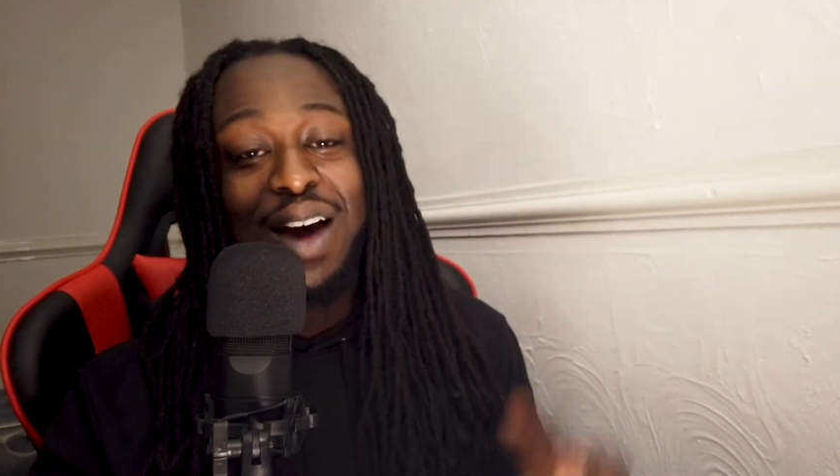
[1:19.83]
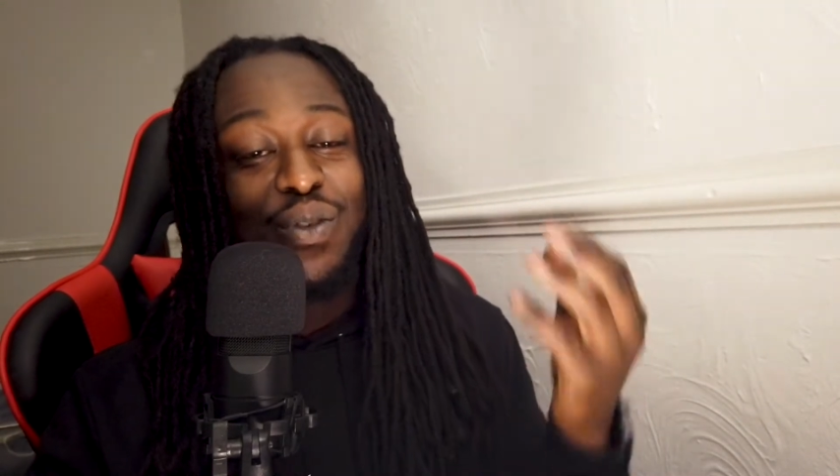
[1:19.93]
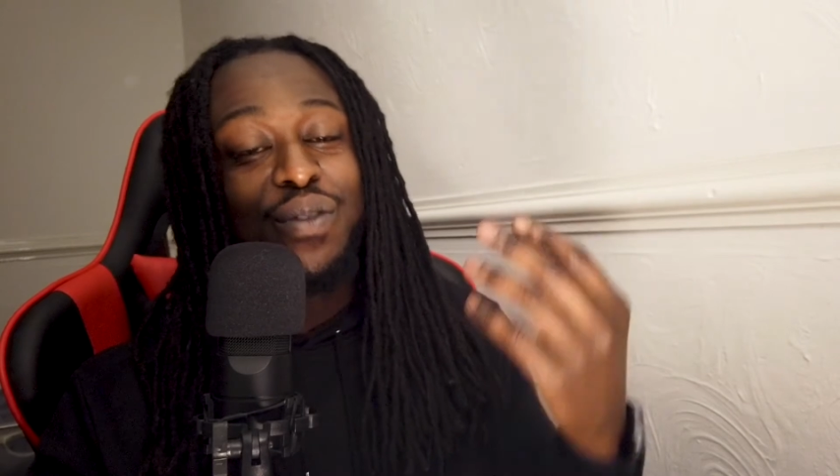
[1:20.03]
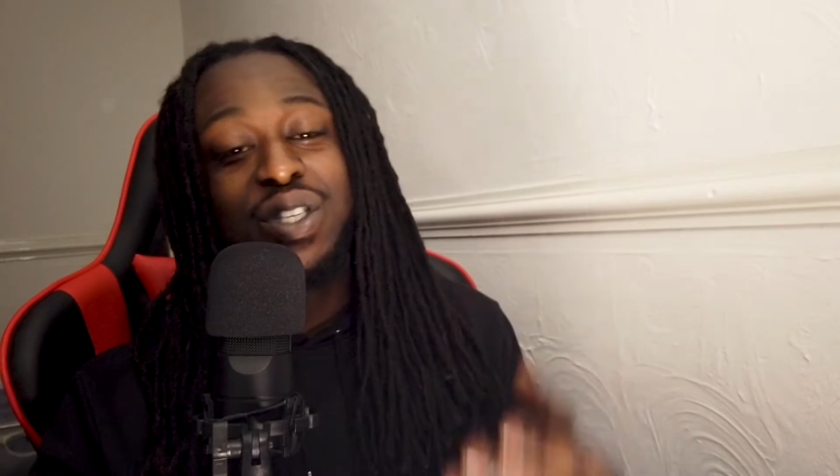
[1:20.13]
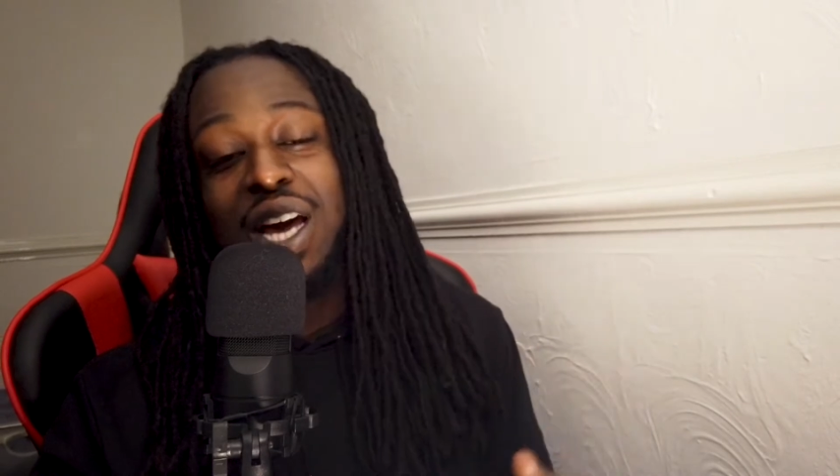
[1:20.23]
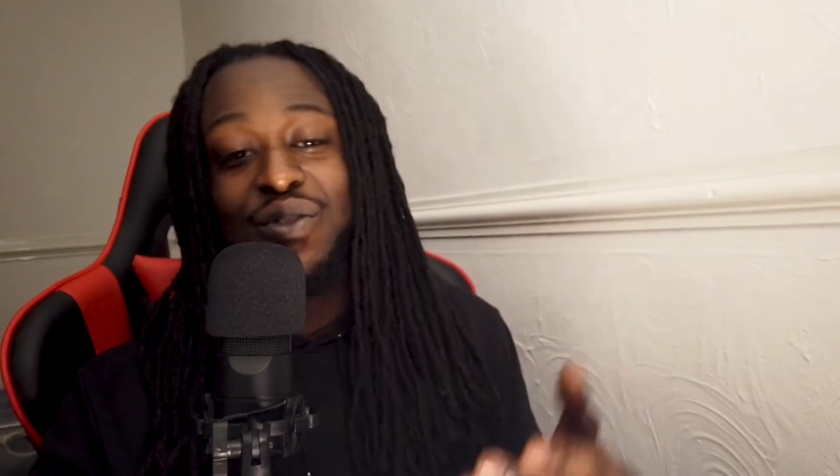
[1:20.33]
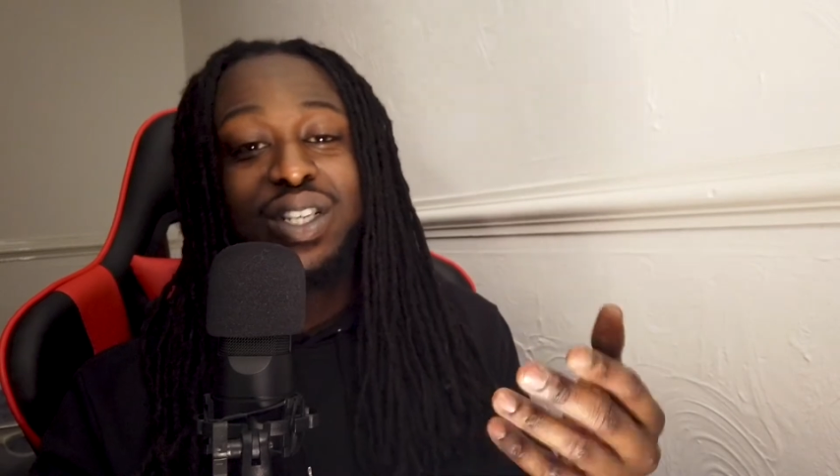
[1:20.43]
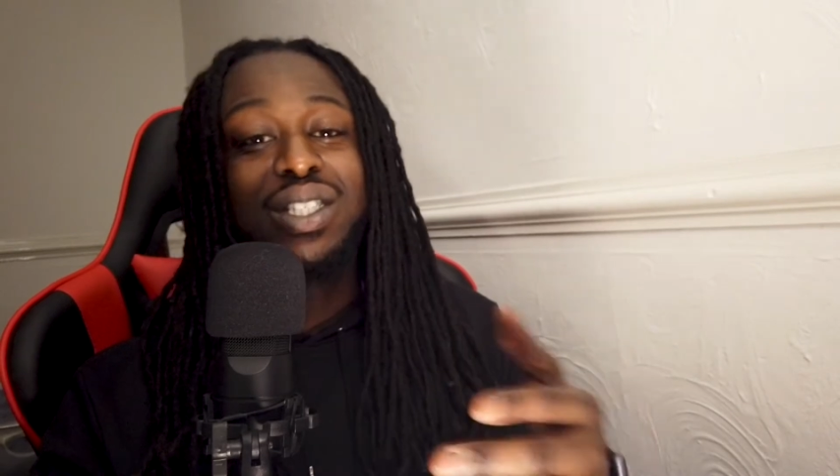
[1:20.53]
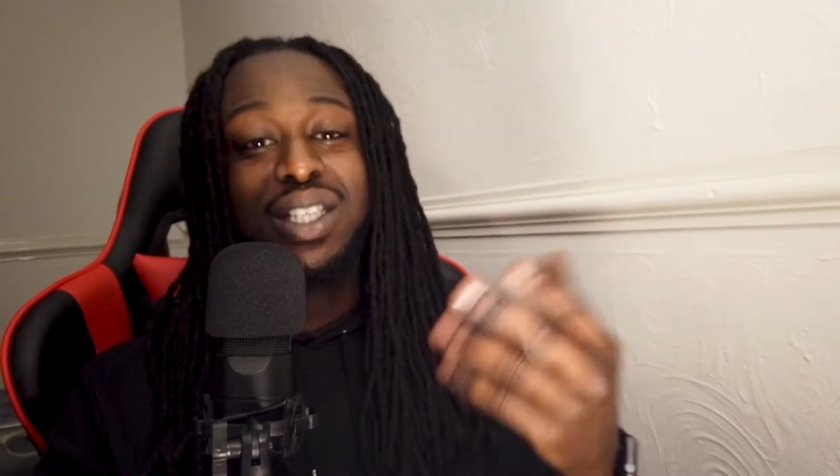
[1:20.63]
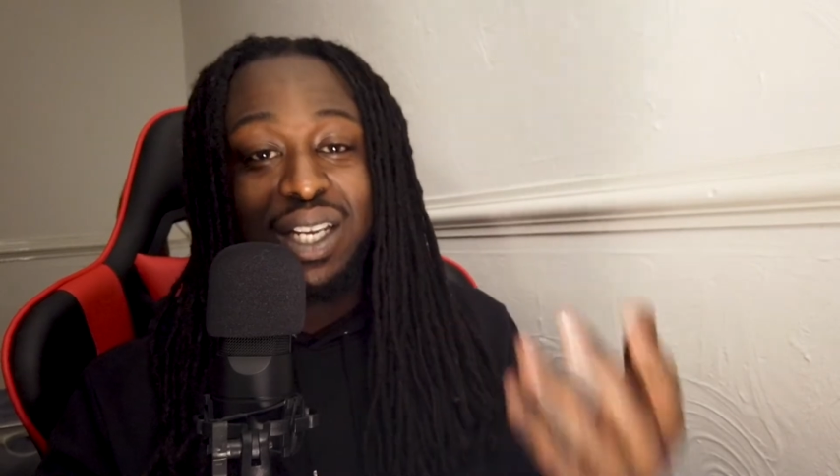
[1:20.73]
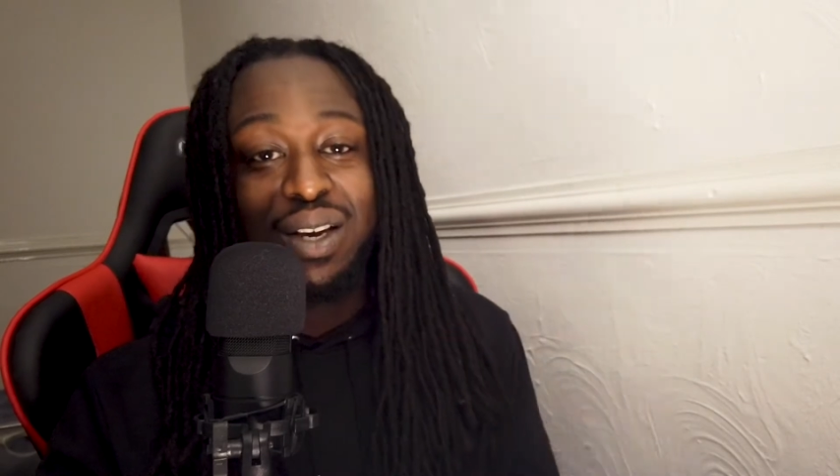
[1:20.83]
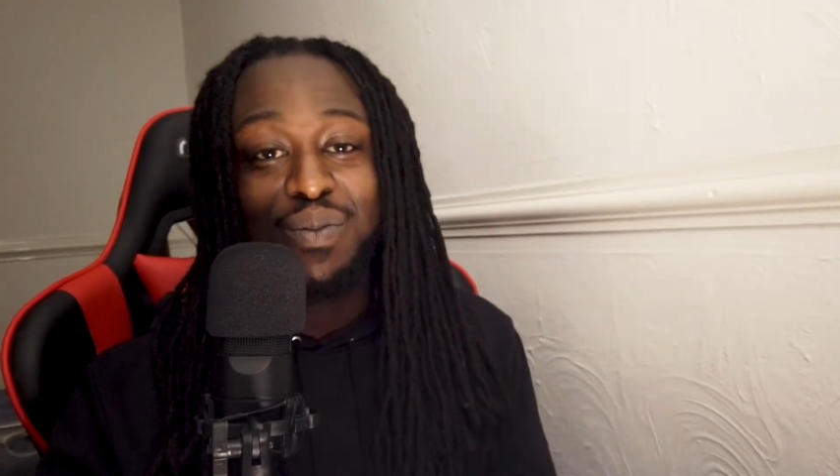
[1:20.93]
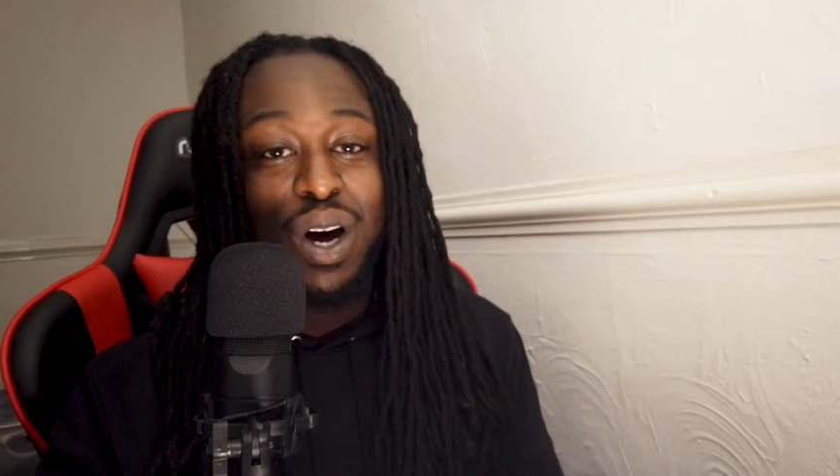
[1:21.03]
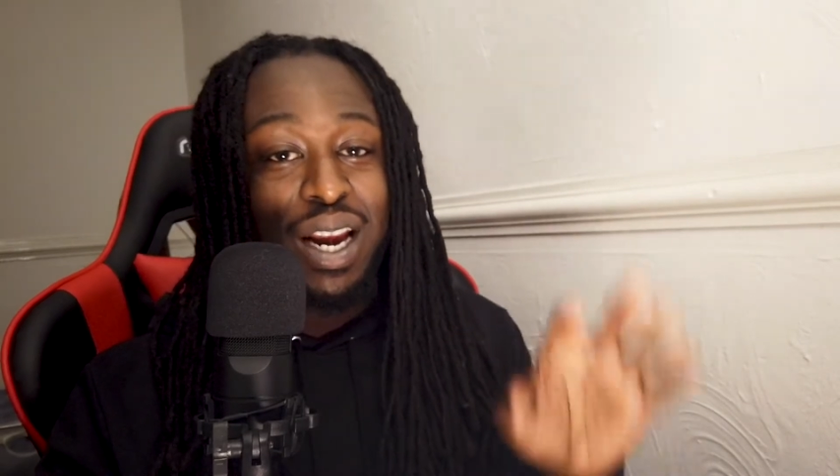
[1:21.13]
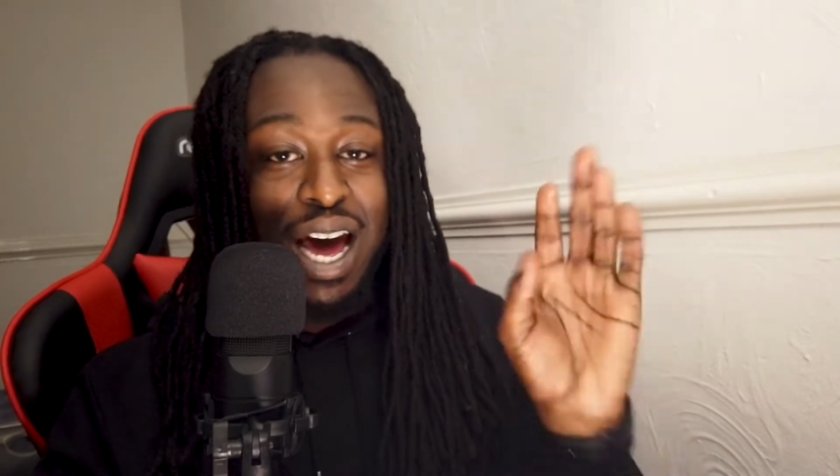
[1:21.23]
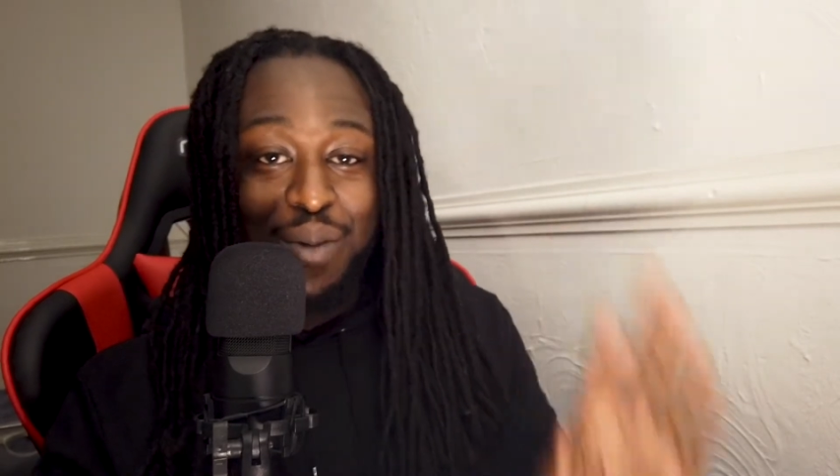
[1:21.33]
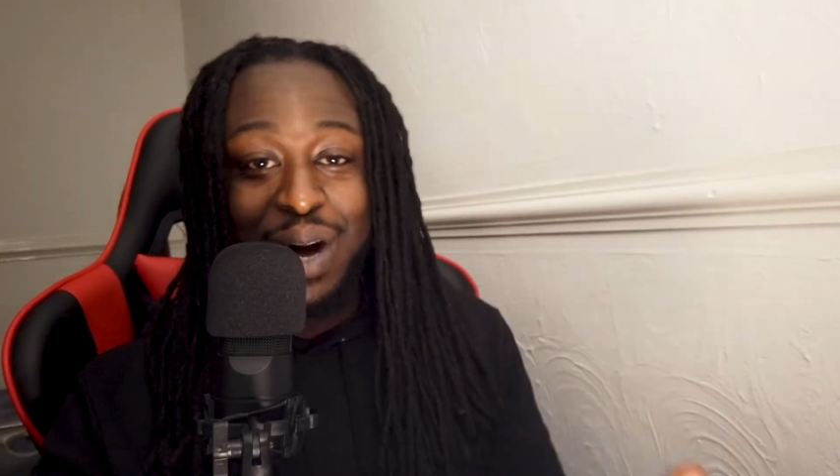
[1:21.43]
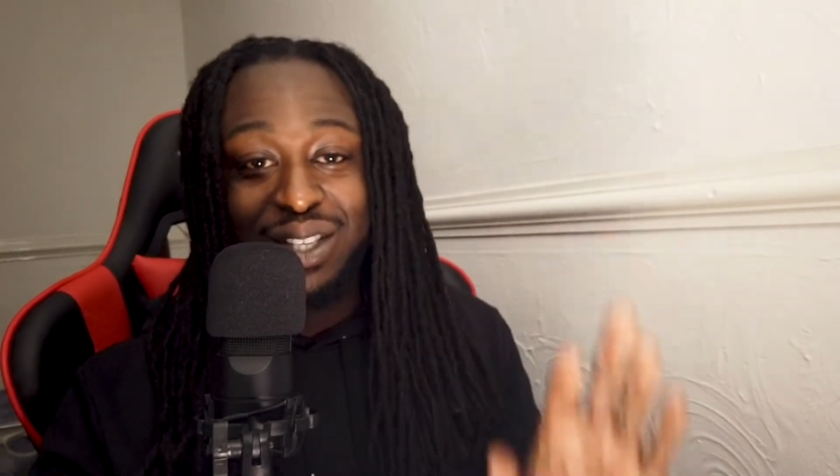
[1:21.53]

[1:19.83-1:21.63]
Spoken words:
I've already seen it, but now